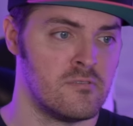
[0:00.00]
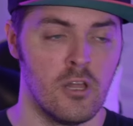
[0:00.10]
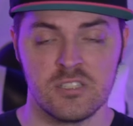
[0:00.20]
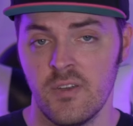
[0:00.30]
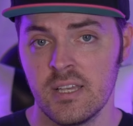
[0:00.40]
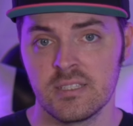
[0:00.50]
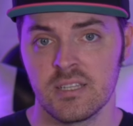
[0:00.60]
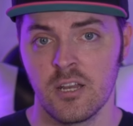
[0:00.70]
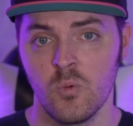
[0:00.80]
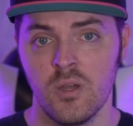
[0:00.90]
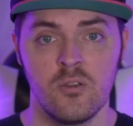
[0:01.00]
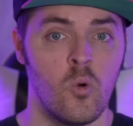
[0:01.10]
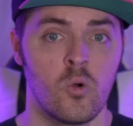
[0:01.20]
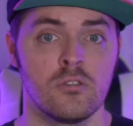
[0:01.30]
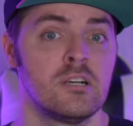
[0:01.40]
Vegas is going to win or
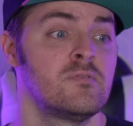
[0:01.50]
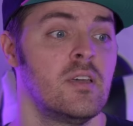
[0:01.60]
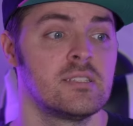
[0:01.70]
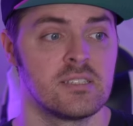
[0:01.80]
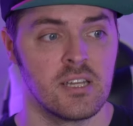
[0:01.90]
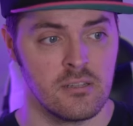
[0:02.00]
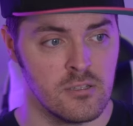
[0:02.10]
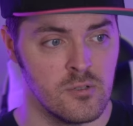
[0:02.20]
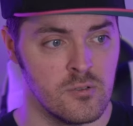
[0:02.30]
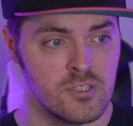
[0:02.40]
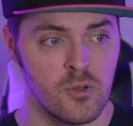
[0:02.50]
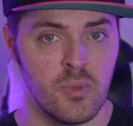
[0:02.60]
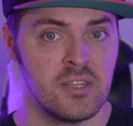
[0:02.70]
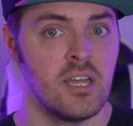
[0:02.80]
Las Vegas is going to lose, so bet the other